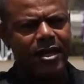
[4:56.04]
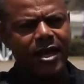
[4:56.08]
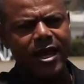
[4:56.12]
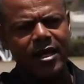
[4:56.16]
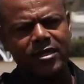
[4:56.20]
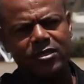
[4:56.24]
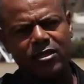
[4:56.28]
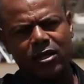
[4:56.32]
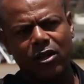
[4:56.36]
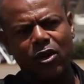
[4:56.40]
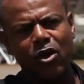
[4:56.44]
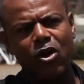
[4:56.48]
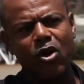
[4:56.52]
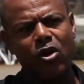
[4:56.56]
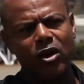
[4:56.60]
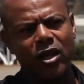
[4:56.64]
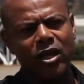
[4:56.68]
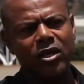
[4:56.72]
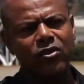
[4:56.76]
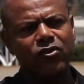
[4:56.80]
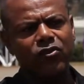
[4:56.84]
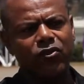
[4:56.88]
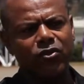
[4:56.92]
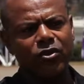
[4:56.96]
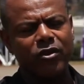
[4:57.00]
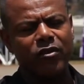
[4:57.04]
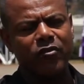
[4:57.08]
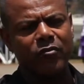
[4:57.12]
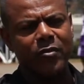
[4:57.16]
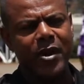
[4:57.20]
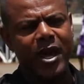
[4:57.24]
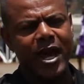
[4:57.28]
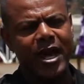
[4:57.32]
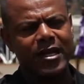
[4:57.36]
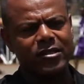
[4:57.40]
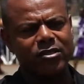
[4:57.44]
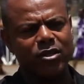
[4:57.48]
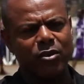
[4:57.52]
has a long history of
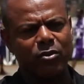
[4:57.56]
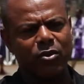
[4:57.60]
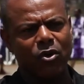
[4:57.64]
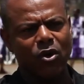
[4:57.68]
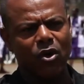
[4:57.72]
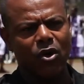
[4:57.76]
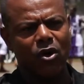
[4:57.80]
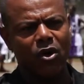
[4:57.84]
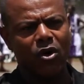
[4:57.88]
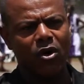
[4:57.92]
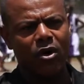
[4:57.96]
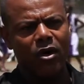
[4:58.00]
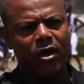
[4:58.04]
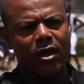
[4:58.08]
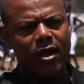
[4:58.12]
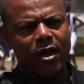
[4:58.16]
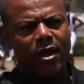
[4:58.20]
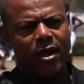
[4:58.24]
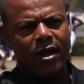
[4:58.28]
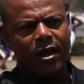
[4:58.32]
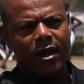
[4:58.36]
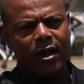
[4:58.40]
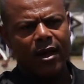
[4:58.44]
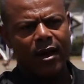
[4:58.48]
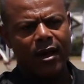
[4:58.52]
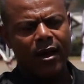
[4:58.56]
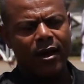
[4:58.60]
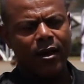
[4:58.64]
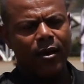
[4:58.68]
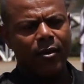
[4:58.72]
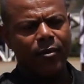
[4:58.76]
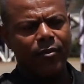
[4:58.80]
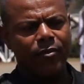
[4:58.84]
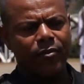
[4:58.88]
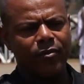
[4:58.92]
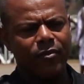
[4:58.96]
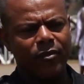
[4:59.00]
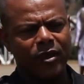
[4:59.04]
basketball
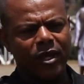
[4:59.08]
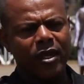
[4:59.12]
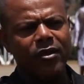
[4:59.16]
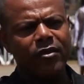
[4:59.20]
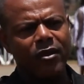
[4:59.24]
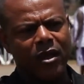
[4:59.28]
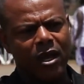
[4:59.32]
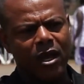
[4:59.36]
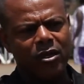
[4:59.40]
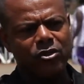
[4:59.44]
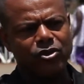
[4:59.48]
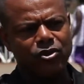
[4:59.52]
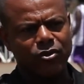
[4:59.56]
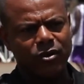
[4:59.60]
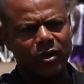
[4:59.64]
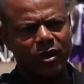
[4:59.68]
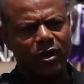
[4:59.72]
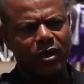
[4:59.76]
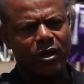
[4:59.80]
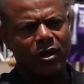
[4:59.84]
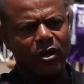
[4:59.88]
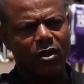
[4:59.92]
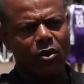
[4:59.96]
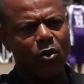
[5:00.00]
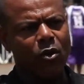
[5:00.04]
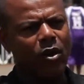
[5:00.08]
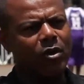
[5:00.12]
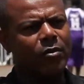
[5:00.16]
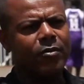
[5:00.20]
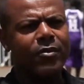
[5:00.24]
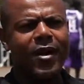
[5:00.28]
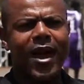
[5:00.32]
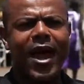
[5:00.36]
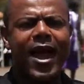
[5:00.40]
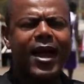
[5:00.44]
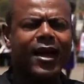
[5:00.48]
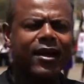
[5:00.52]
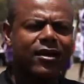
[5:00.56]
in the country, going
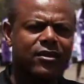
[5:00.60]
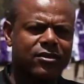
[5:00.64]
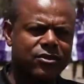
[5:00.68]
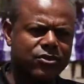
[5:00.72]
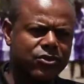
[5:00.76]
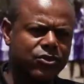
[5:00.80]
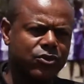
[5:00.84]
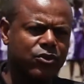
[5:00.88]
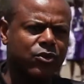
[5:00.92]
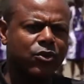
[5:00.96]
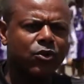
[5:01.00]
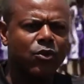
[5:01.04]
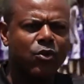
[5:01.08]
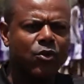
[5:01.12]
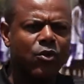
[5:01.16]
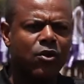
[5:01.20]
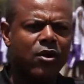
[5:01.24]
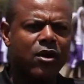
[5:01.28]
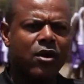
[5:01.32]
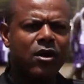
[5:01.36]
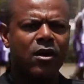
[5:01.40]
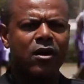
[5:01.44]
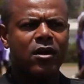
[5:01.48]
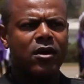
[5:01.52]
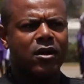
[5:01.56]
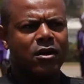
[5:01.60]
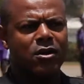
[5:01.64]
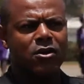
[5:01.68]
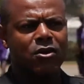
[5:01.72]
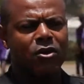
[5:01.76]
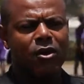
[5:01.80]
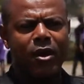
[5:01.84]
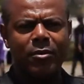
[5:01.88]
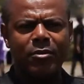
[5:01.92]
back to, I